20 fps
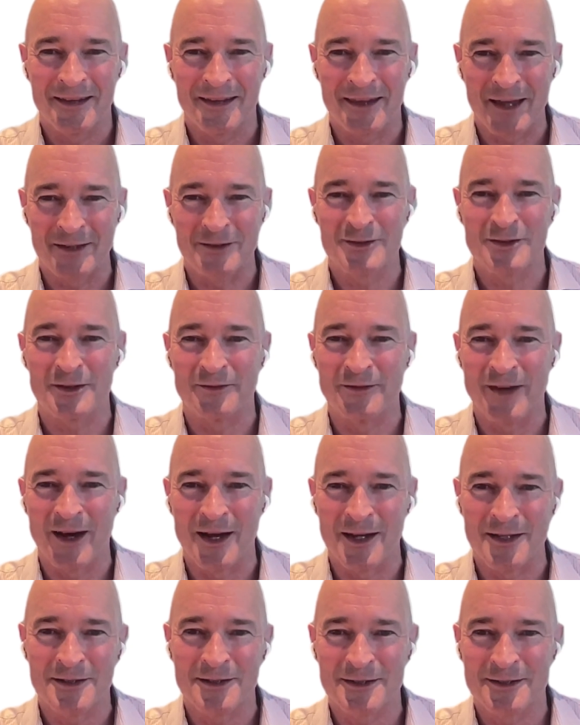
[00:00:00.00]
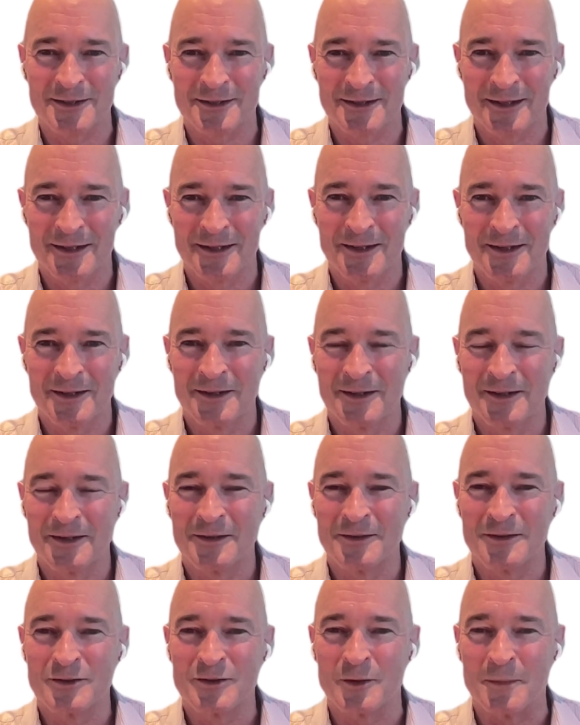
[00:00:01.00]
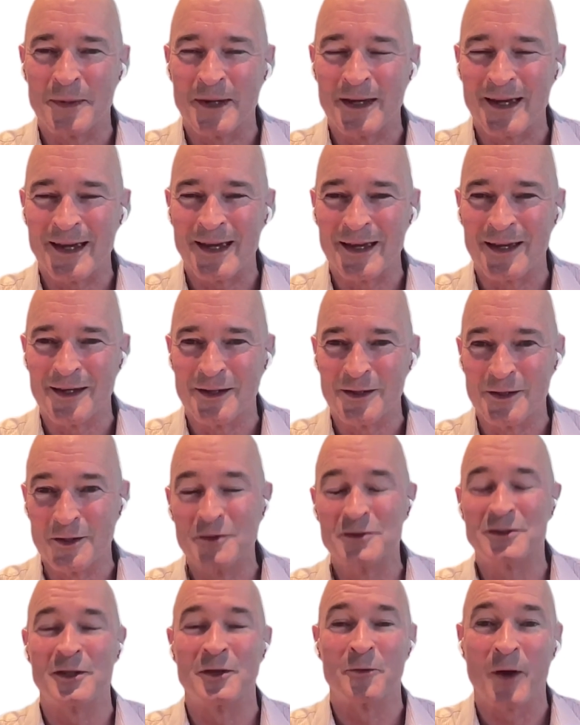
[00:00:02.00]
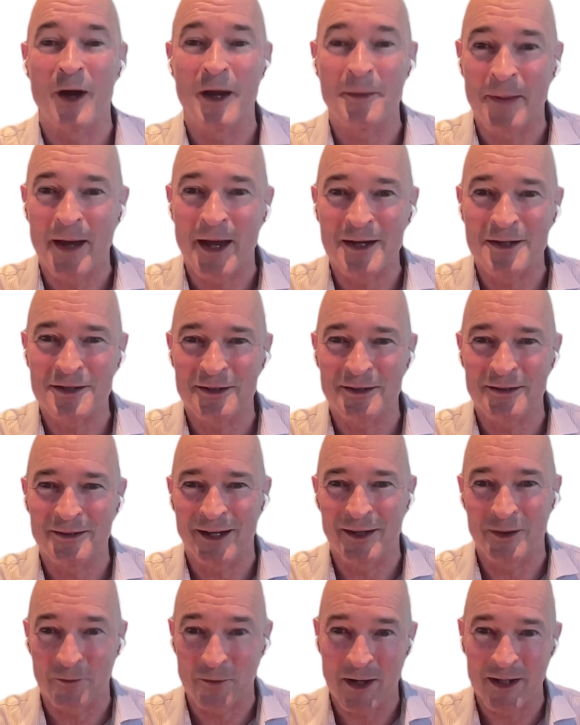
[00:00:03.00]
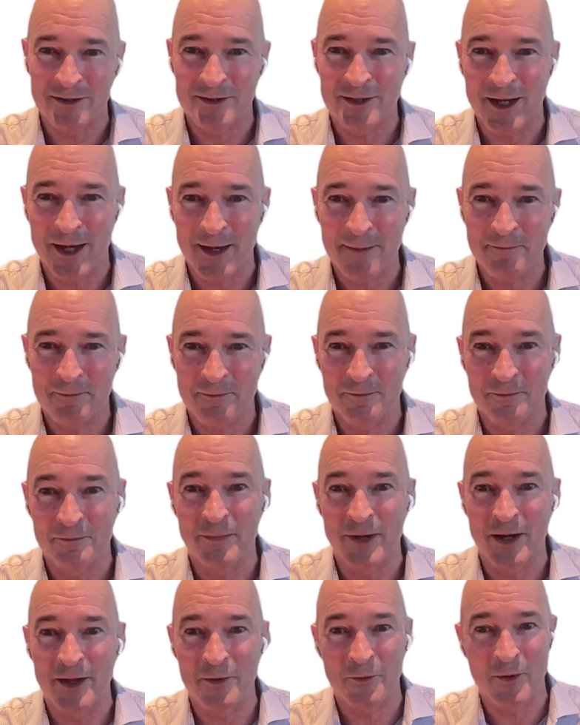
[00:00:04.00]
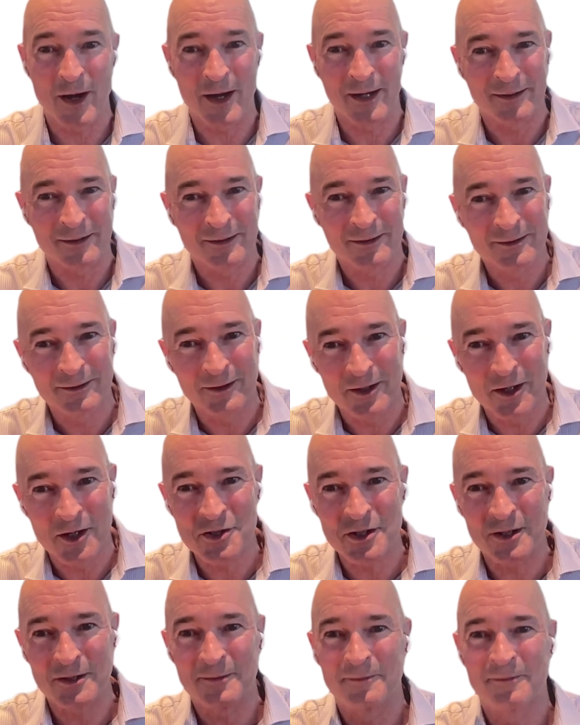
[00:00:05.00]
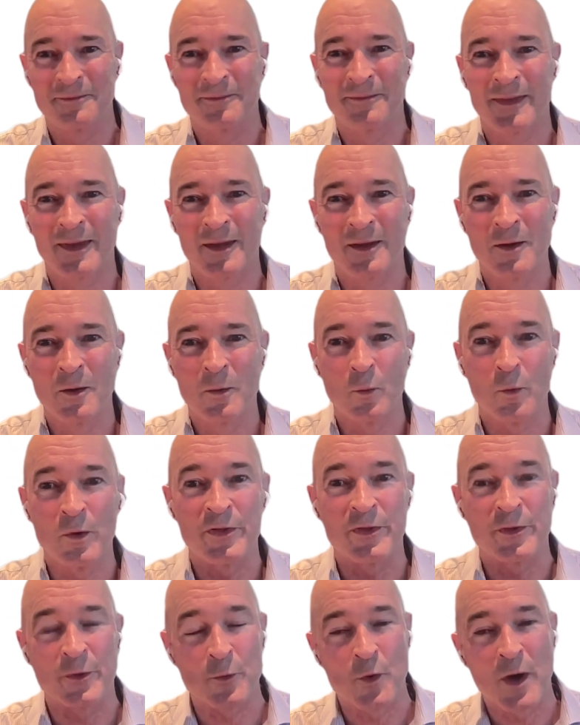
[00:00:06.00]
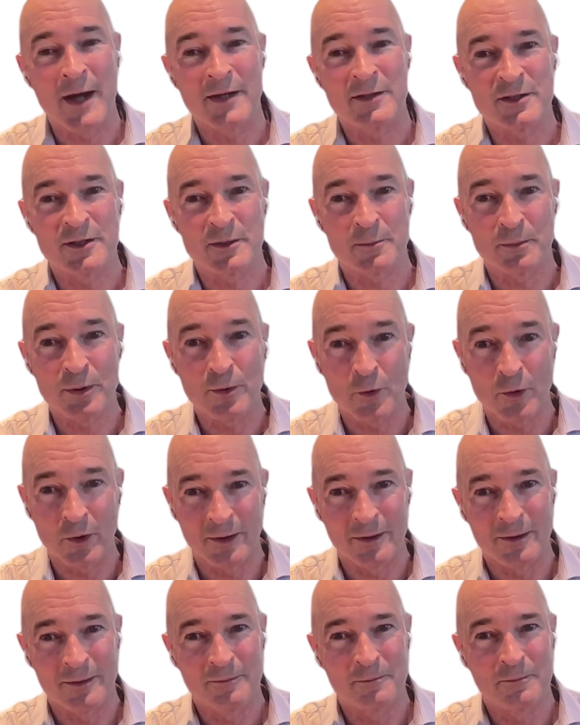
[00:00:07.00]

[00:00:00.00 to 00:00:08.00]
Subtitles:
that device to be used in the right patient at the right time by the right clinician with the right support.